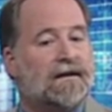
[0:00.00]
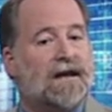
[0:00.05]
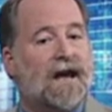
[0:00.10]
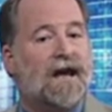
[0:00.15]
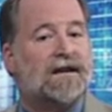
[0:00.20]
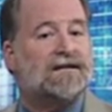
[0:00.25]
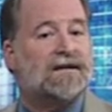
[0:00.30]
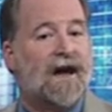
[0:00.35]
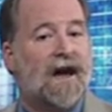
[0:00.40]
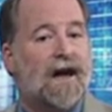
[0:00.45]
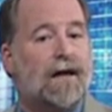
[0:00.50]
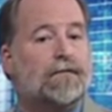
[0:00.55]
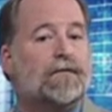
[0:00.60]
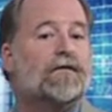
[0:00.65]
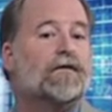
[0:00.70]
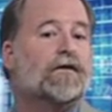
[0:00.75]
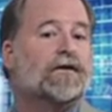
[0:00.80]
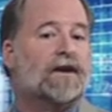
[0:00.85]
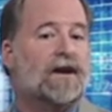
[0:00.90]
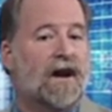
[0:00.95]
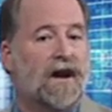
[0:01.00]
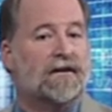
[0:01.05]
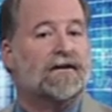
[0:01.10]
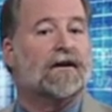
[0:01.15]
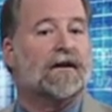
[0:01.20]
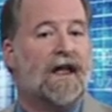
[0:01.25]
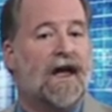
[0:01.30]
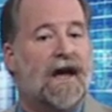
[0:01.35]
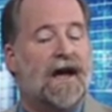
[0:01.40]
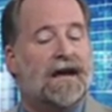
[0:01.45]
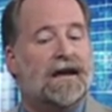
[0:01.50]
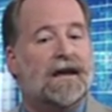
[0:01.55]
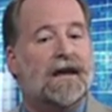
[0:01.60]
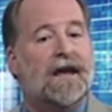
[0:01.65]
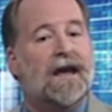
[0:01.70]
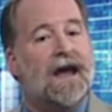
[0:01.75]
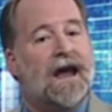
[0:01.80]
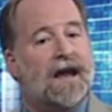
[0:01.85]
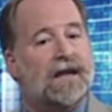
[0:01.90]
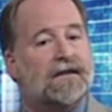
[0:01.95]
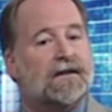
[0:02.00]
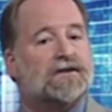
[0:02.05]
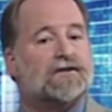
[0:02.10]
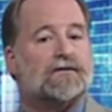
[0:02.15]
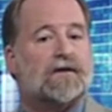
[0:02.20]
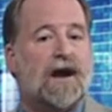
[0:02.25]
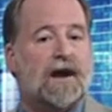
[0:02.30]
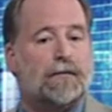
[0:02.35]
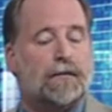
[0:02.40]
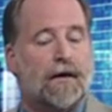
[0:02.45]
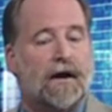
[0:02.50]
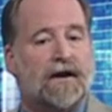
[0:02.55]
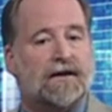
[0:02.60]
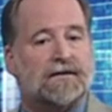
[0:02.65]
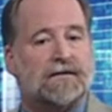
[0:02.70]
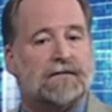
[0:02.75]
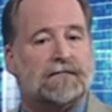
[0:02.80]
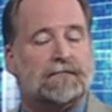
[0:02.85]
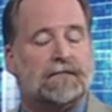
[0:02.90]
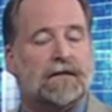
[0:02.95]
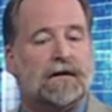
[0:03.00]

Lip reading: that time for the underlying and the strike price.